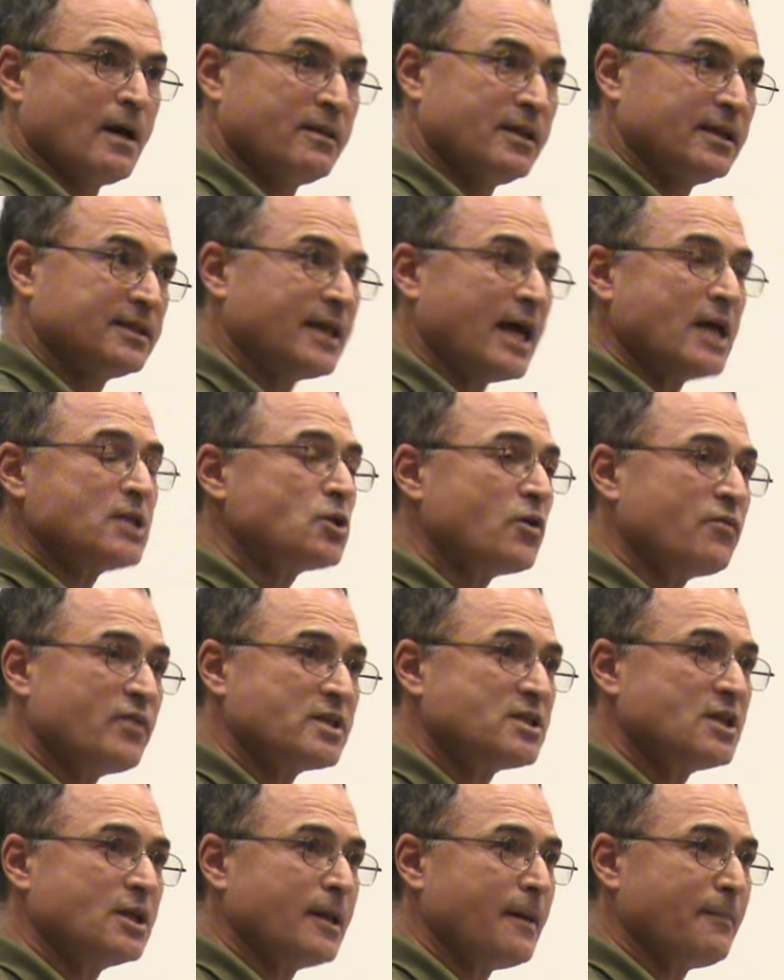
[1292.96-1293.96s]
the task of
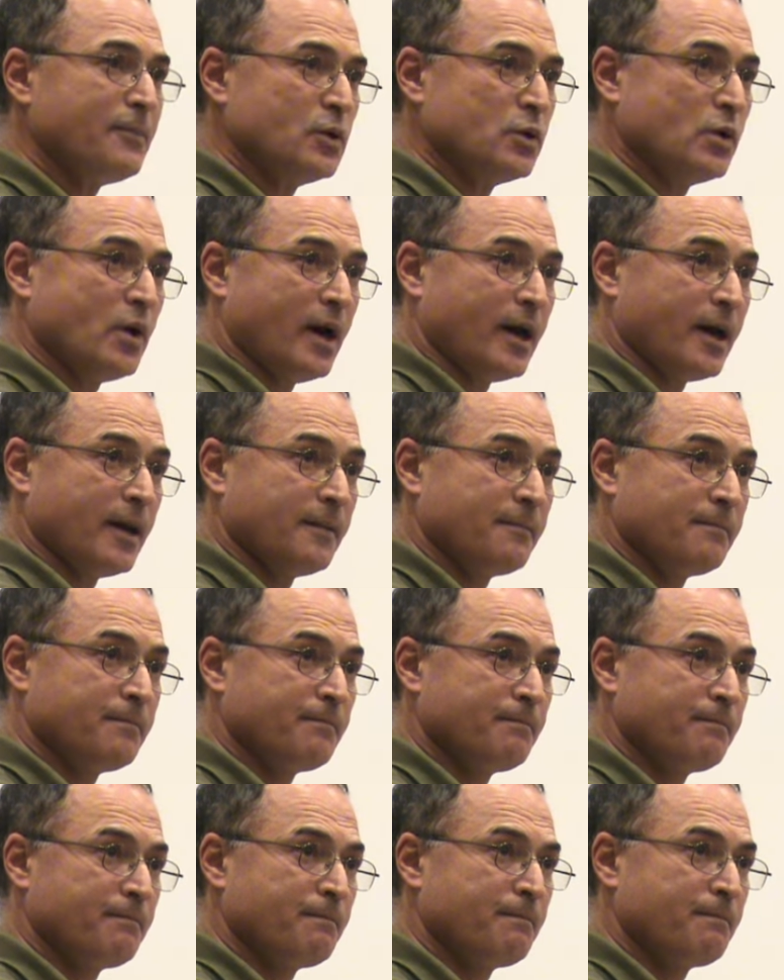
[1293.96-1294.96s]
the CWR,
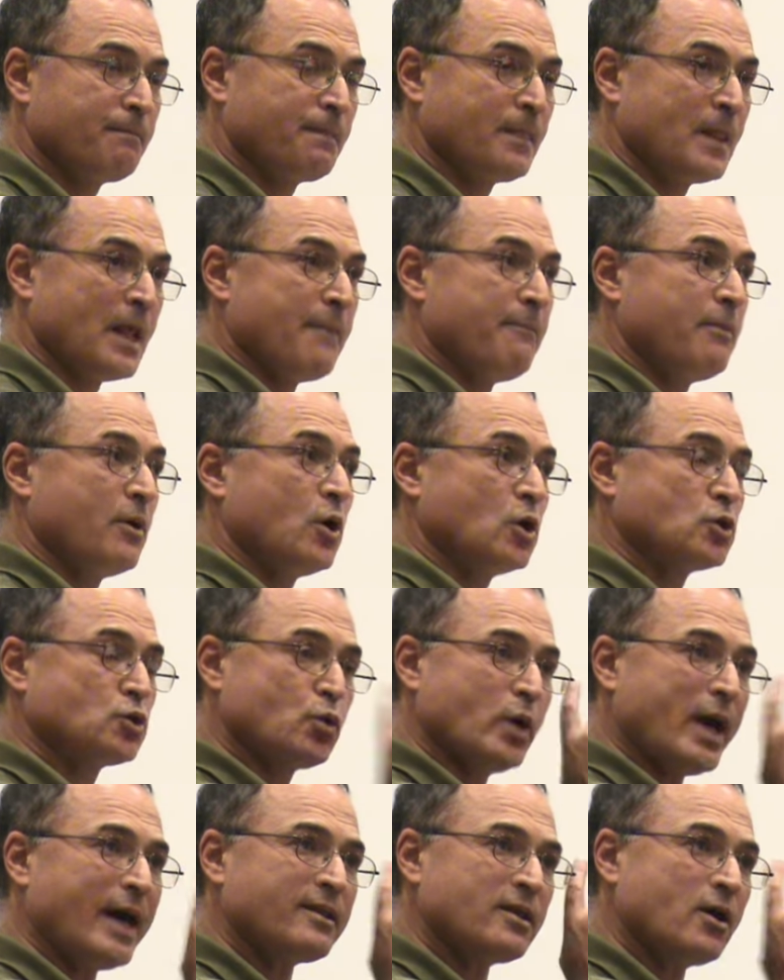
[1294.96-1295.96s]
because
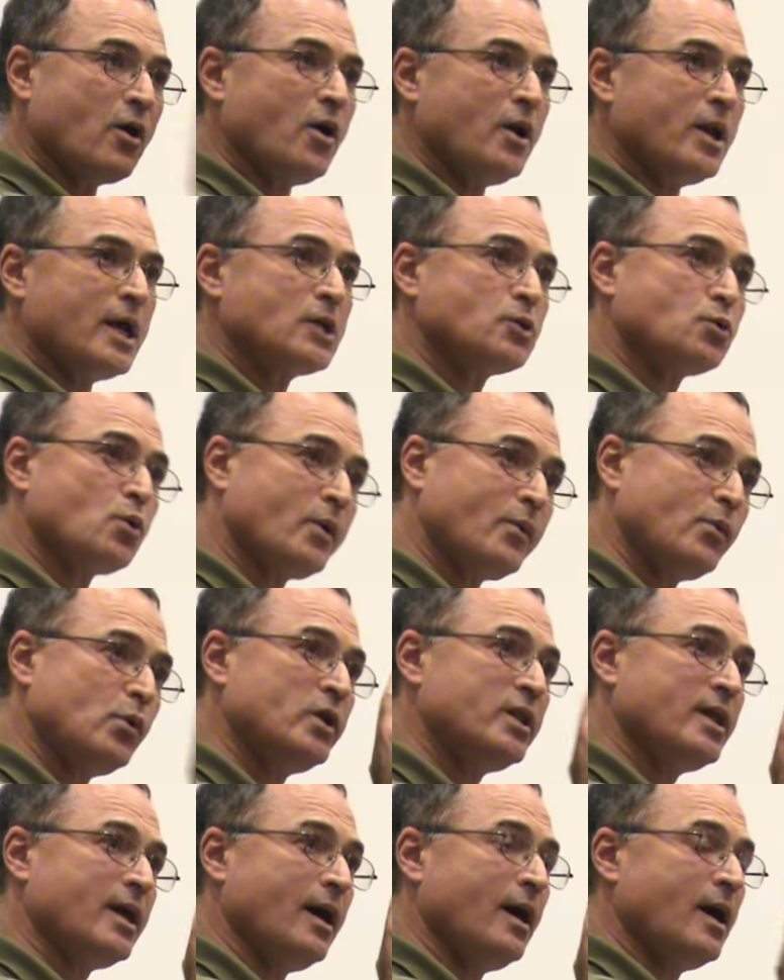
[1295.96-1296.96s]
we are the only ones
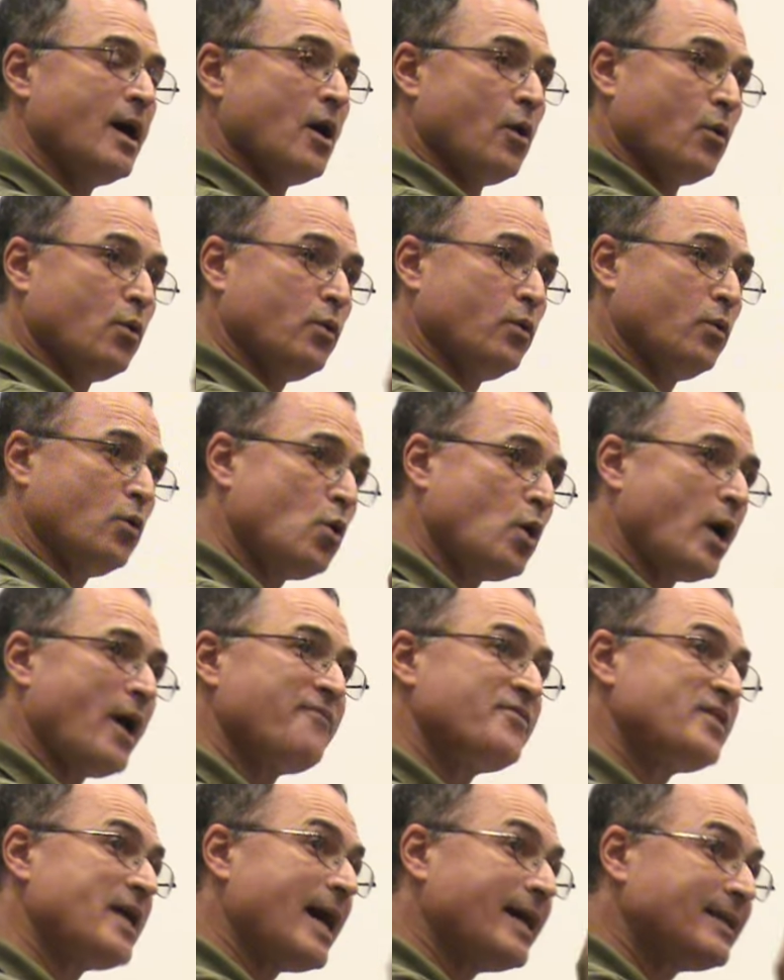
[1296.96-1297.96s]
who
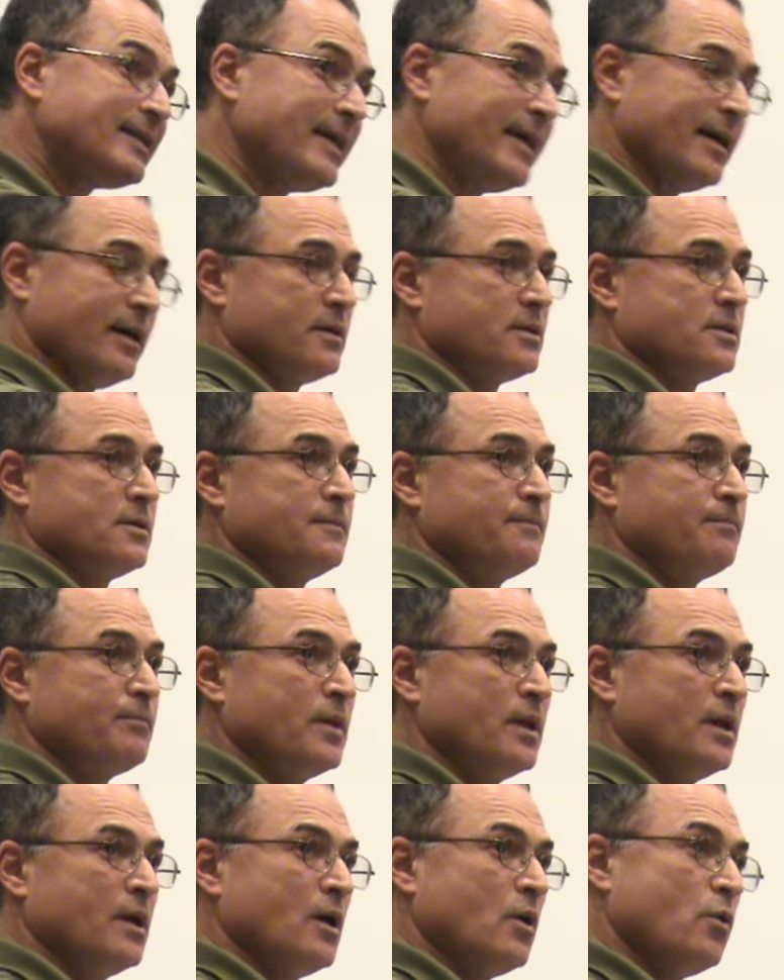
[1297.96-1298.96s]
have the ideas,
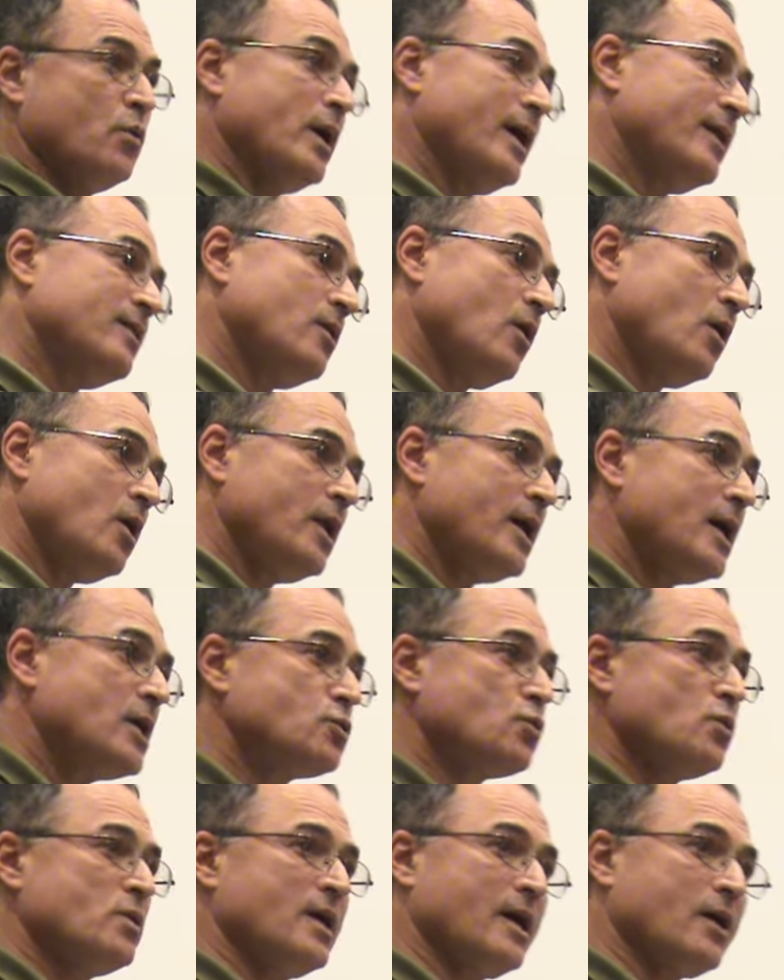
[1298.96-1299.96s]
we are the only
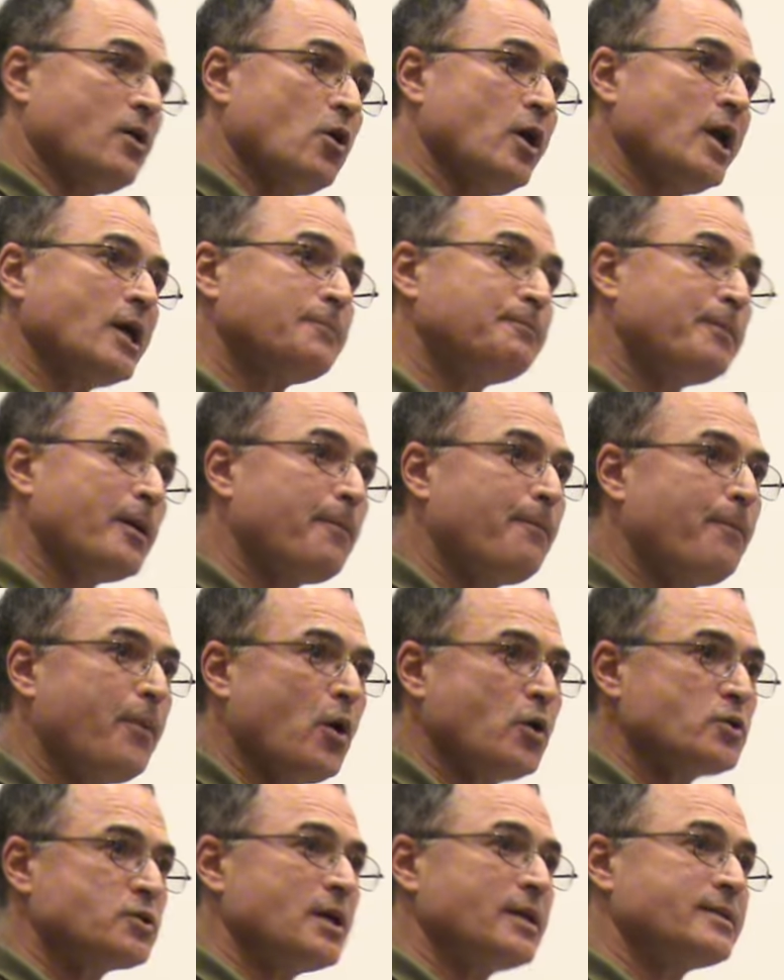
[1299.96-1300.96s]
ones with the correct
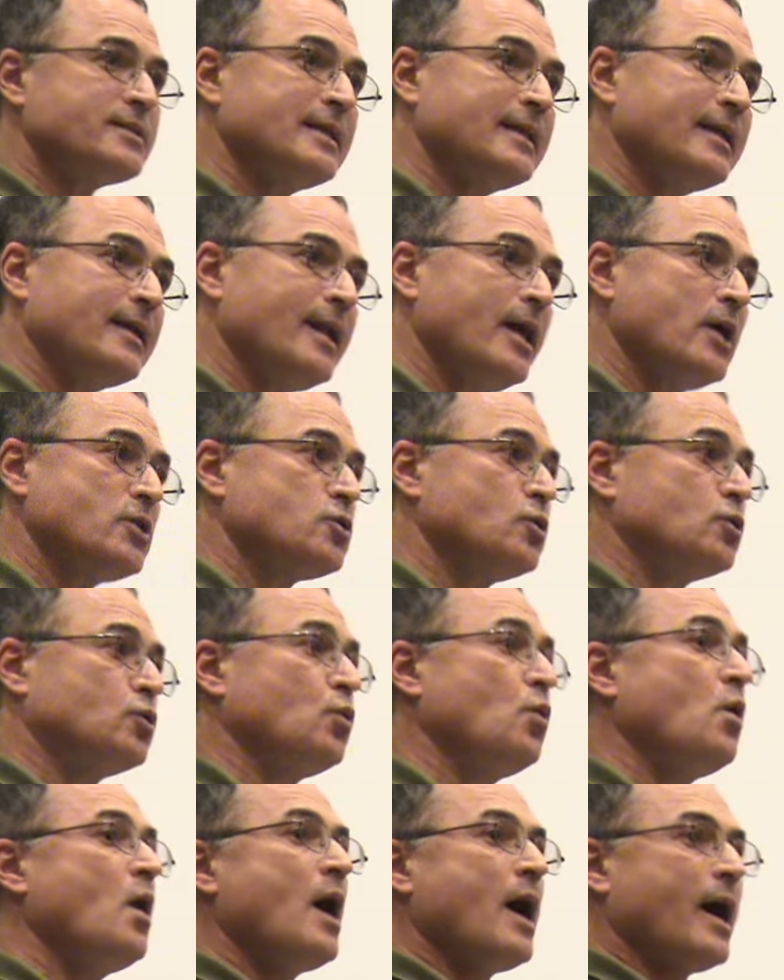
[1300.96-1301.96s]
proposals in relation
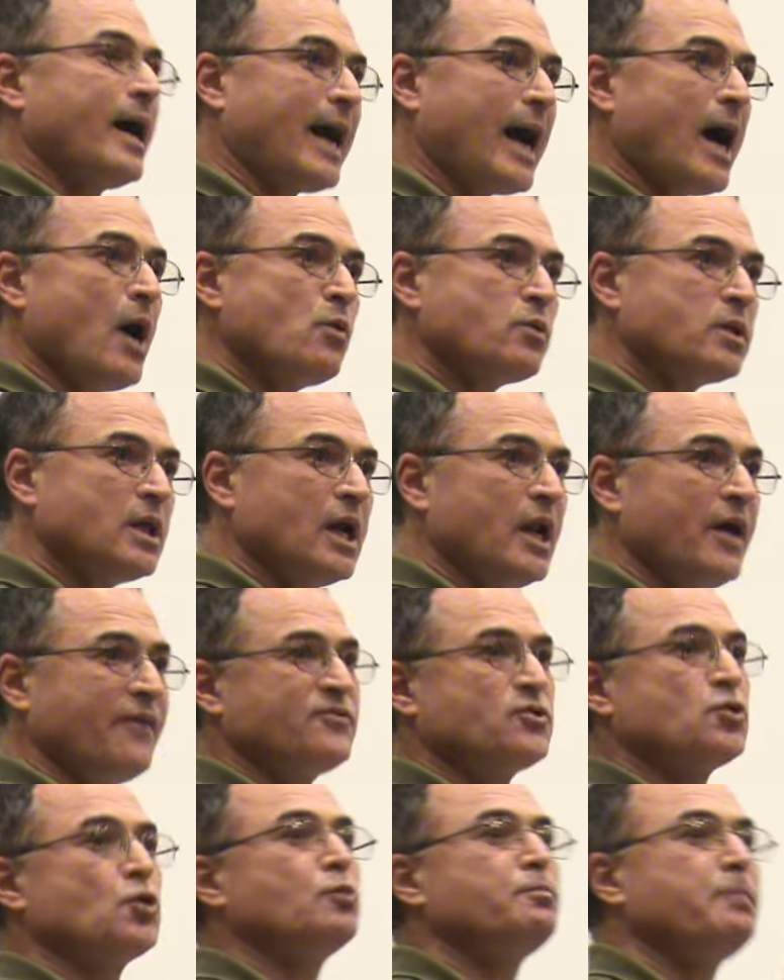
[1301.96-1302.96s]
to how the
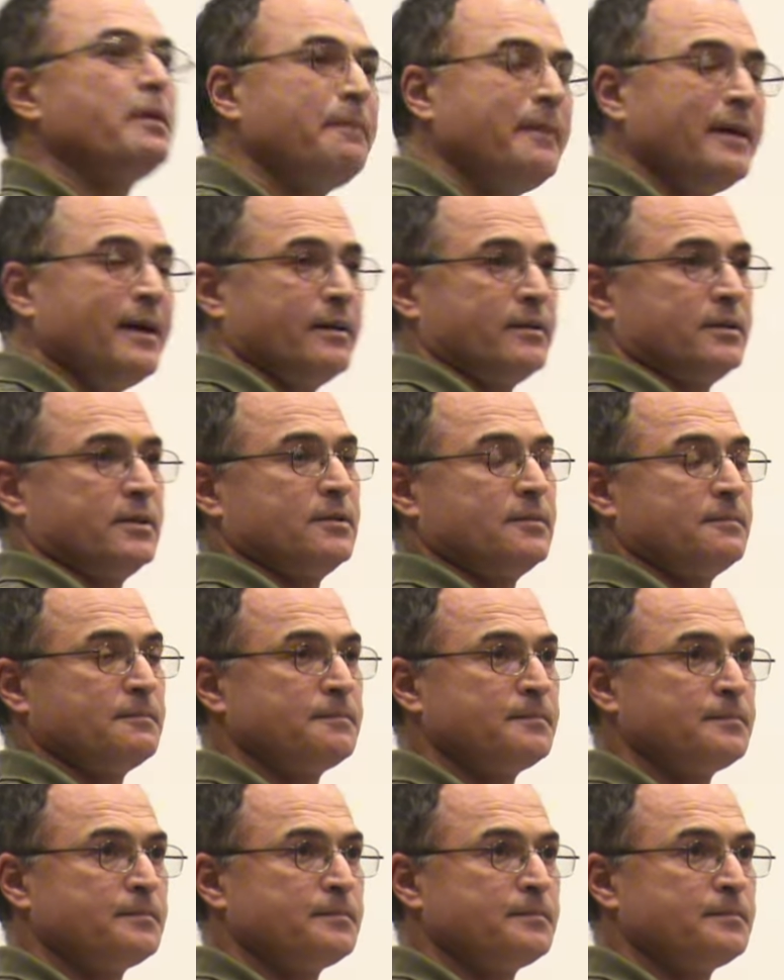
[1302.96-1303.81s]
left should be built.